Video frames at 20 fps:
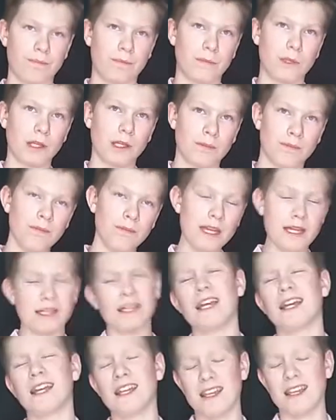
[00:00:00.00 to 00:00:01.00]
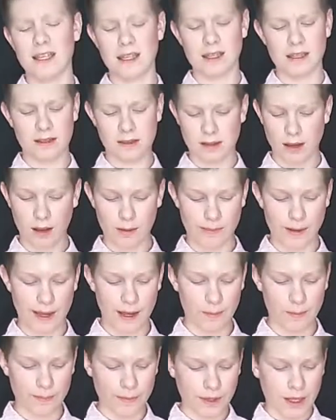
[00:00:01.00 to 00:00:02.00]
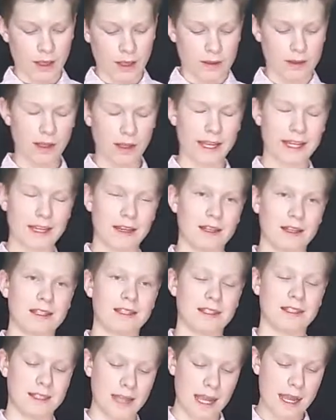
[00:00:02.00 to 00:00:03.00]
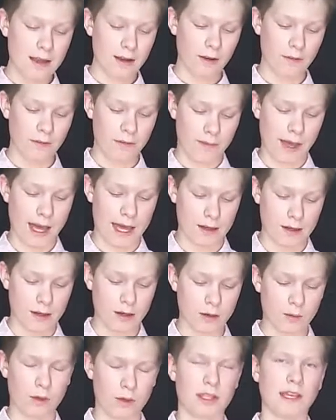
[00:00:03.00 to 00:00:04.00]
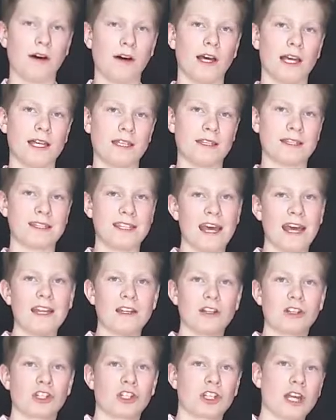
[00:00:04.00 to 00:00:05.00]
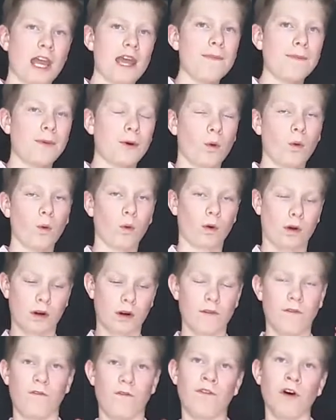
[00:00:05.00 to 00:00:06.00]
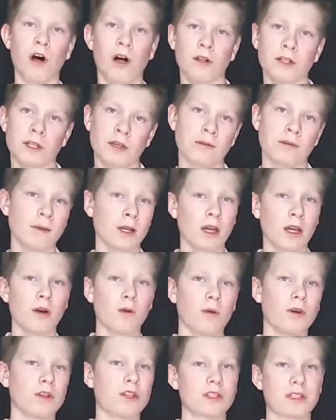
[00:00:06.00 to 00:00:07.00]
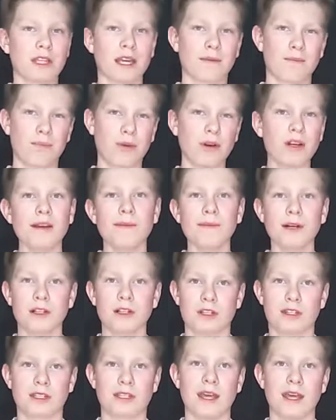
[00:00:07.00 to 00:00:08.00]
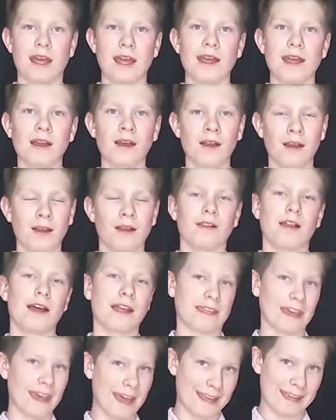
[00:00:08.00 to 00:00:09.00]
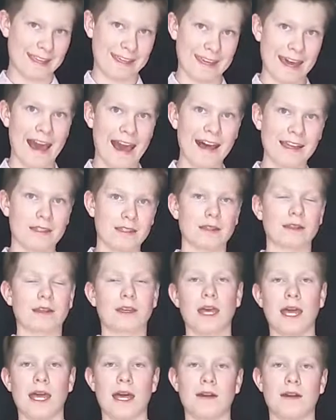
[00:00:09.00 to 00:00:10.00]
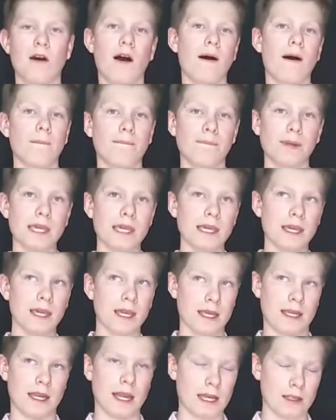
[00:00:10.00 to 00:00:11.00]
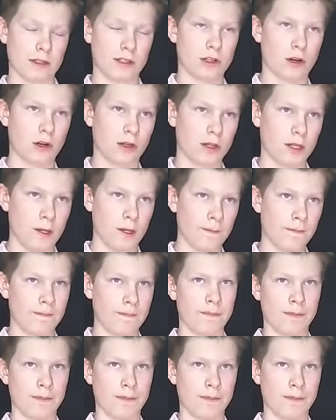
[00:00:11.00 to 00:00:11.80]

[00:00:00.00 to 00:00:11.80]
the meaning is about like a state of matter without a set shape or a volume, which is like pretty much saying like a gas cannot be in a certain,